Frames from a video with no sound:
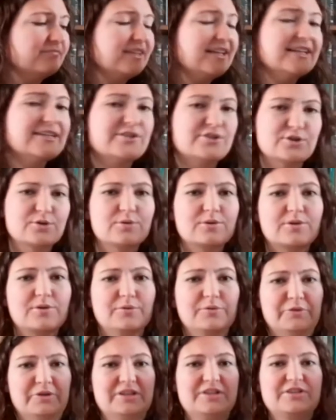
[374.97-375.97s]

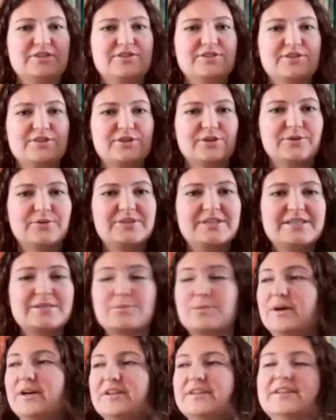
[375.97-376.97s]
historical fiction. So
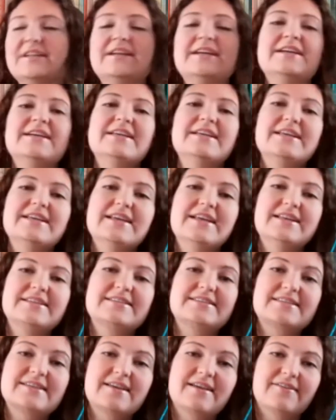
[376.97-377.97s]
this one
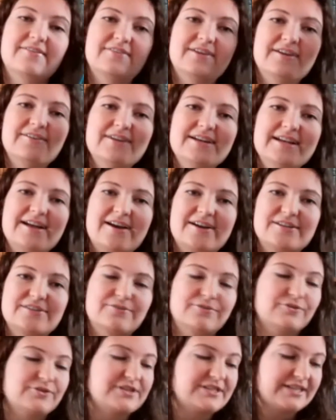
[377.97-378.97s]
is very nice
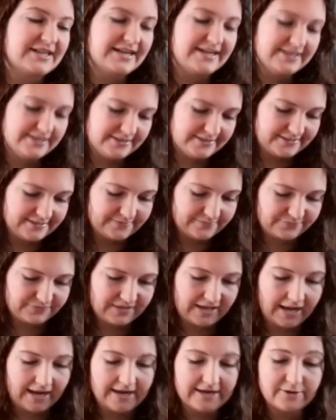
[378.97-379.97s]
for a change.
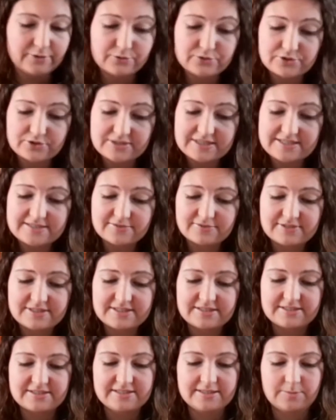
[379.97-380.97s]
I also need to read
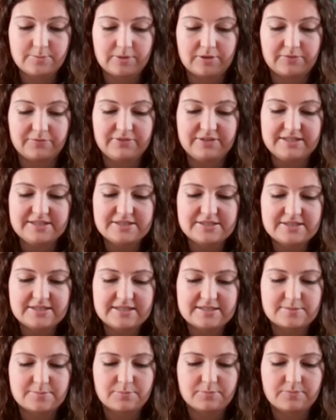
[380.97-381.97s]
the sequel of this.
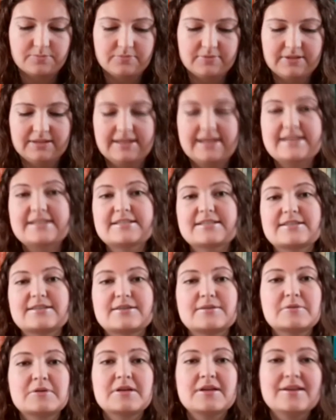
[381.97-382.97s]
It's
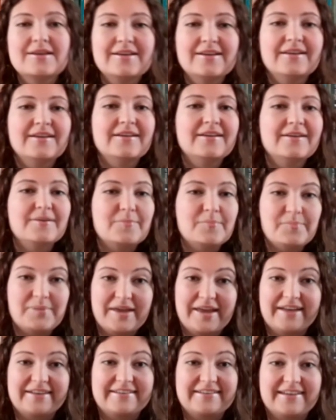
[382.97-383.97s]
less
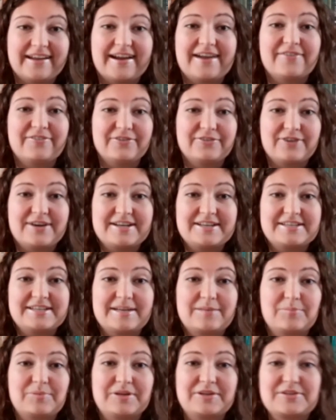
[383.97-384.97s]
bad that I haven't read it
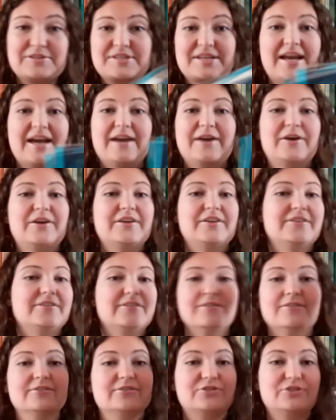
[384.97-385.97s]
yet because I
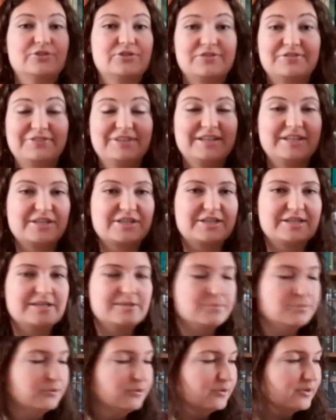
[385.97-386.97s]
just finished this
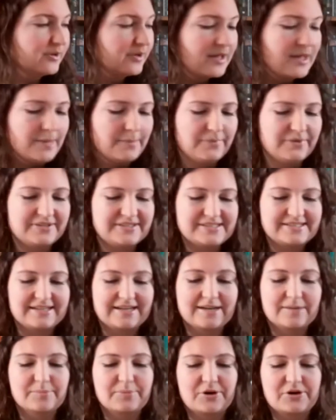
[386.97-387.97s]
book. But the
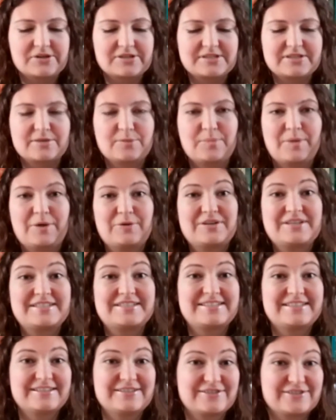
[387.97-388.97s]
second part is about his
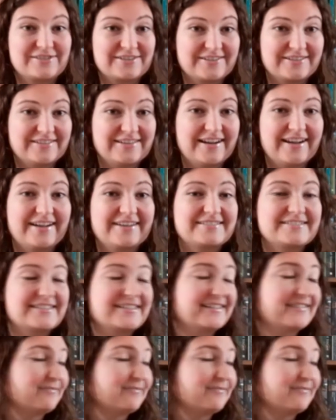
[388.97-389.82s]
sister and